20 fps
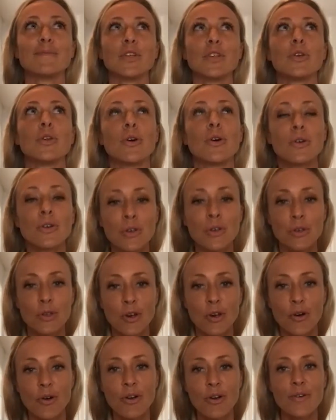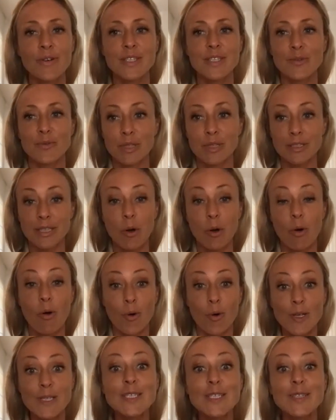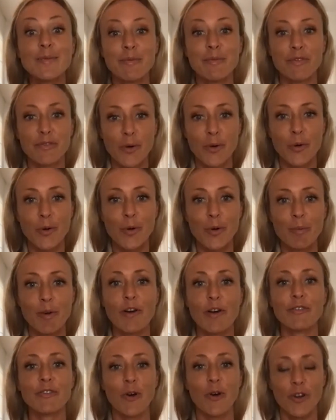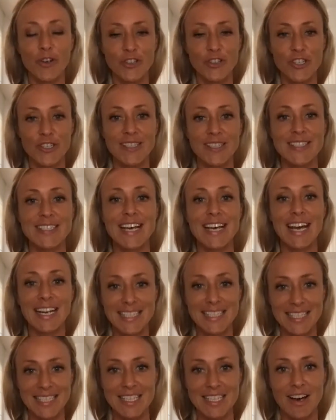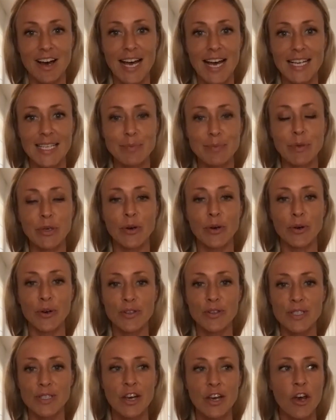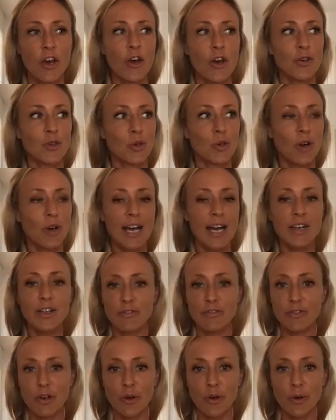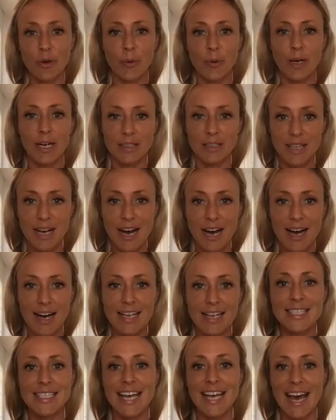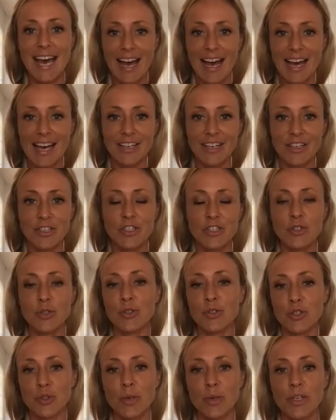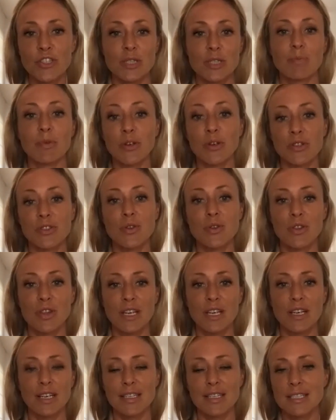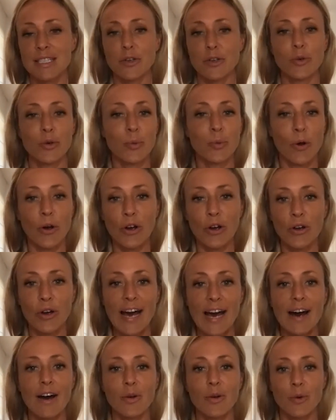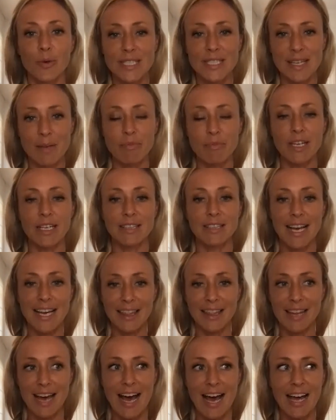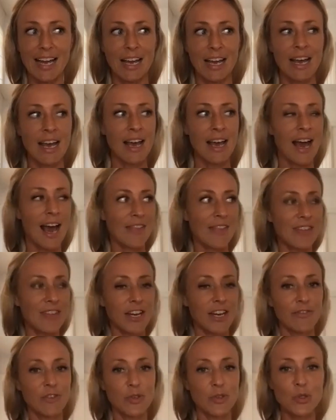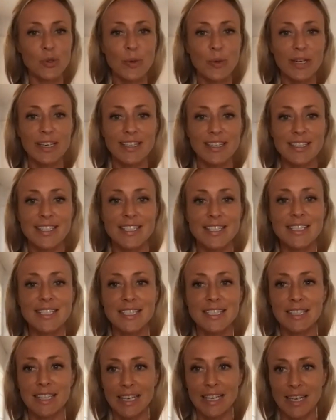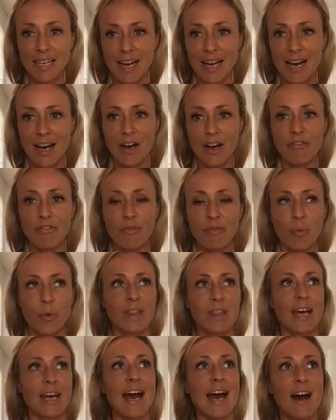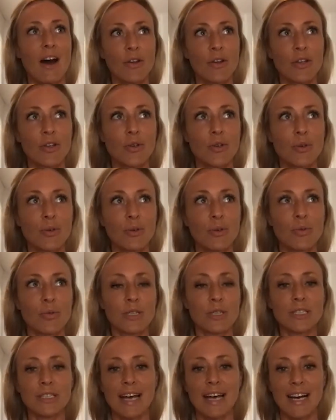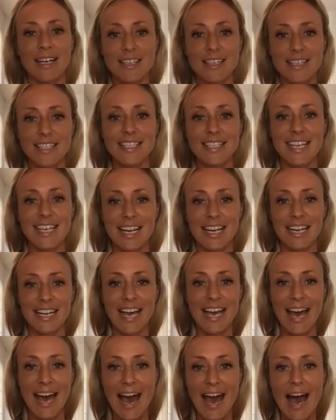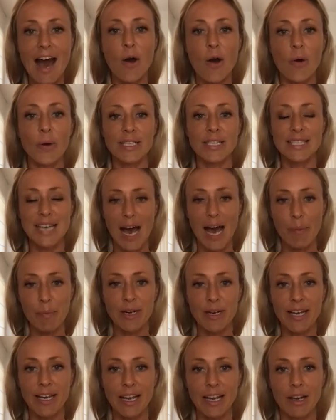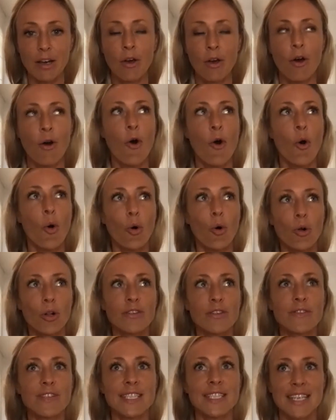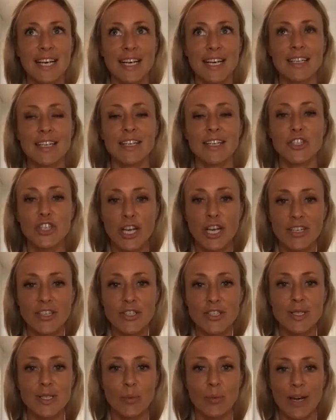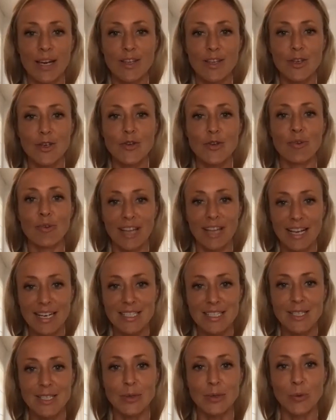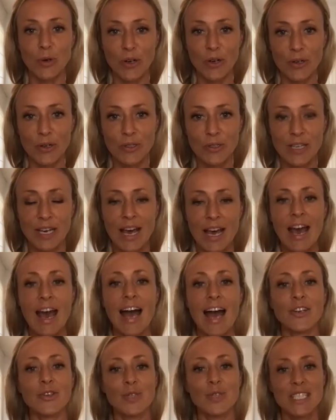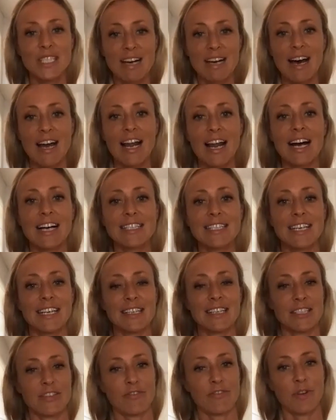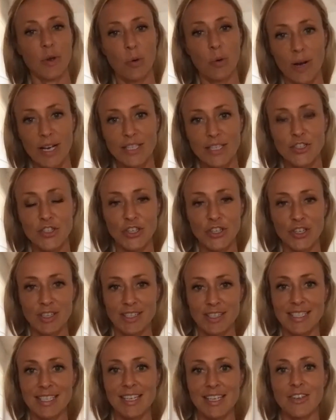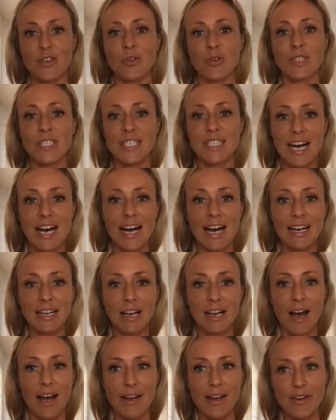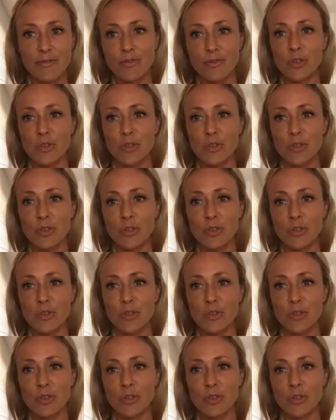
Yoga is a really awesome form of conscious exercise because you kind of go to a class and you do it just because you think it's a good workout or something like that. And then if you do it consistently enough without you really understanding how it's happening, all of a sudden it changes the way that you relate to the world. And you start asking different questions and you start kind of